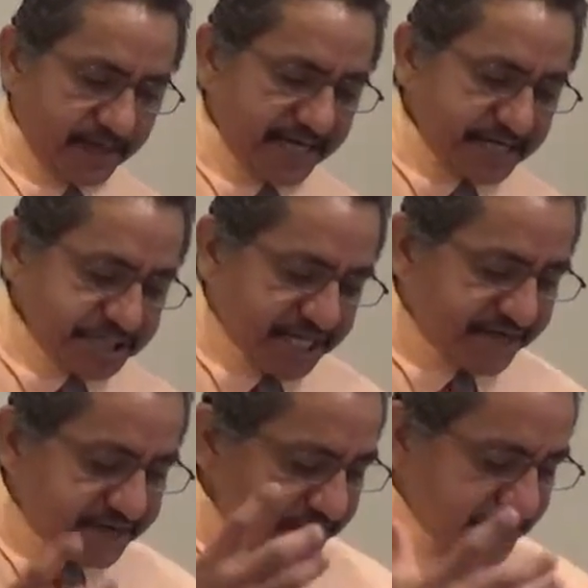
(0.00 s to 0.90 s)
He's
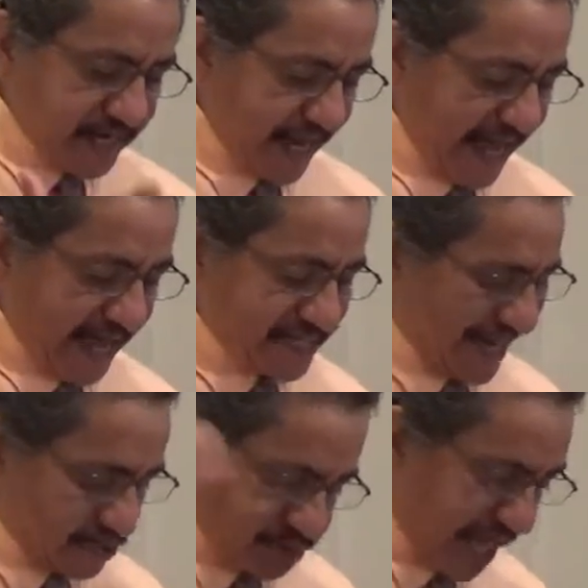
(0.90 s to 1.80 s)
given me the land,
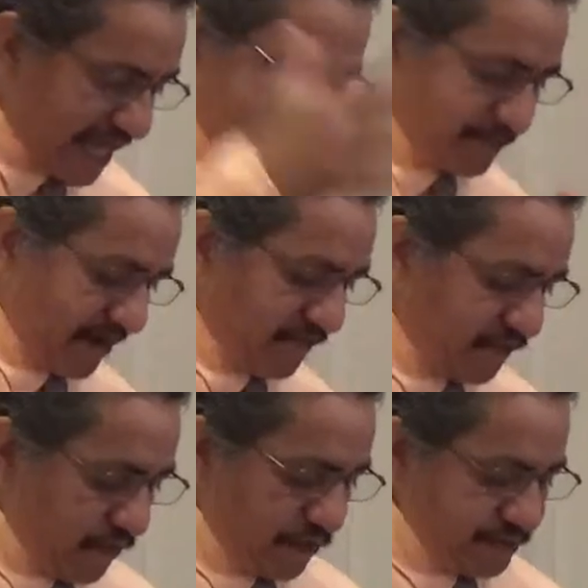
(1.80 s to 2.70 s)
and I'll take it by
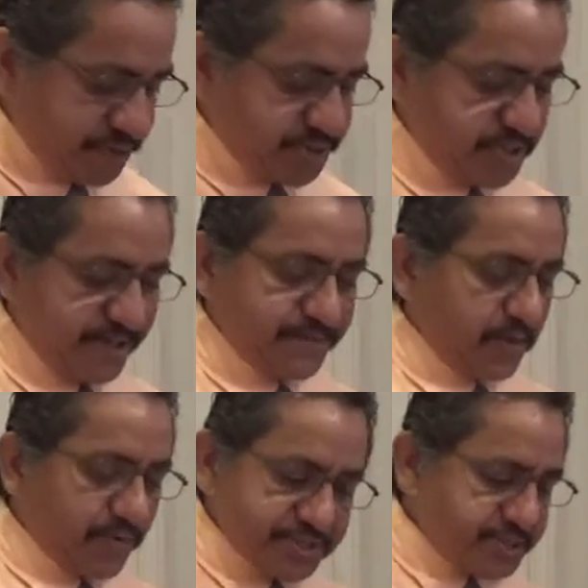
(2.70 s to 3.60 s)
force.
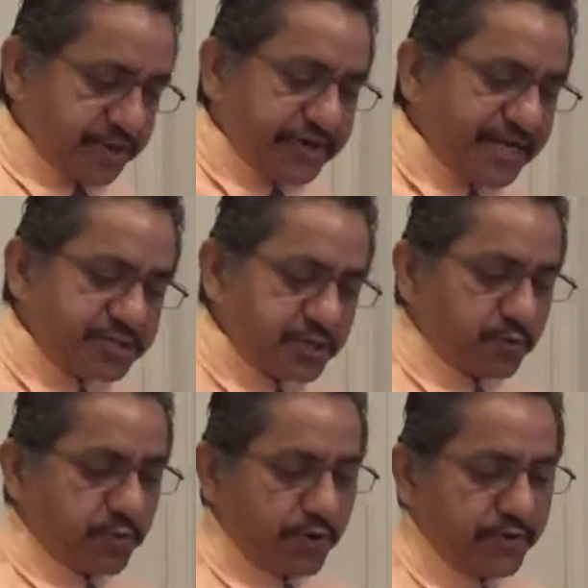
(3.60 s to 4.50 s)
Was there need to
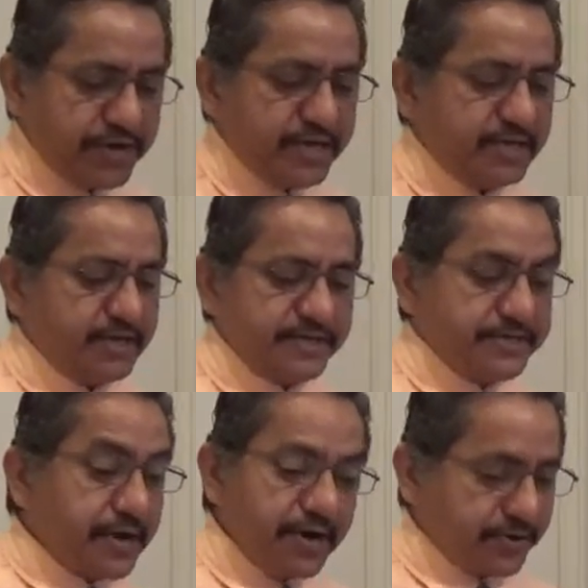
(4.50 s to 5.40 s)
worry?
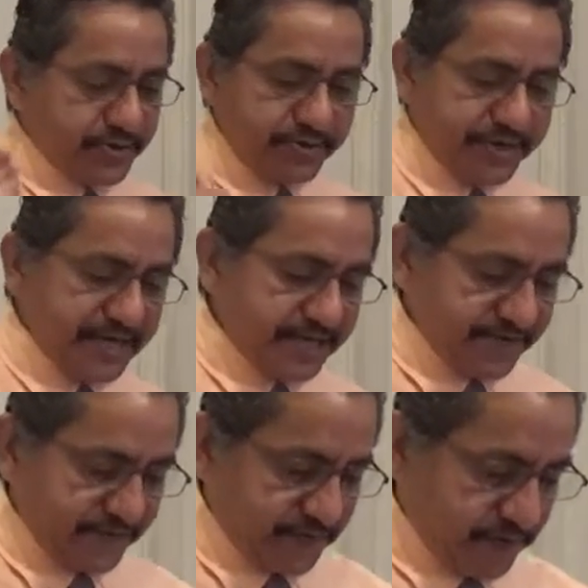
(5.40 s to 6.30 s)
No, no need,
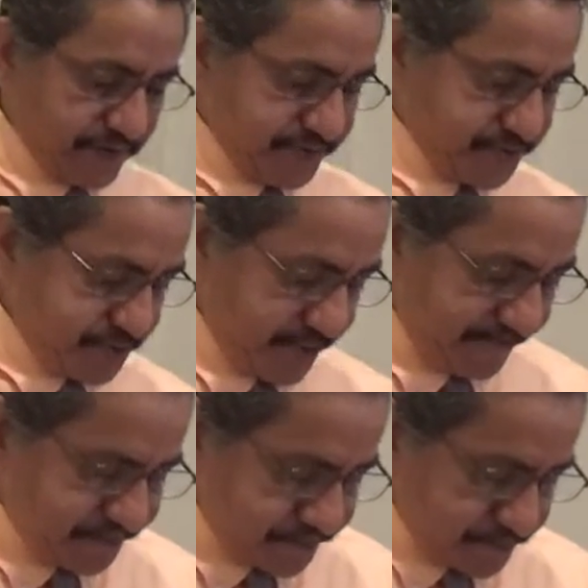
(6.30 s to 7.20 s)
of course.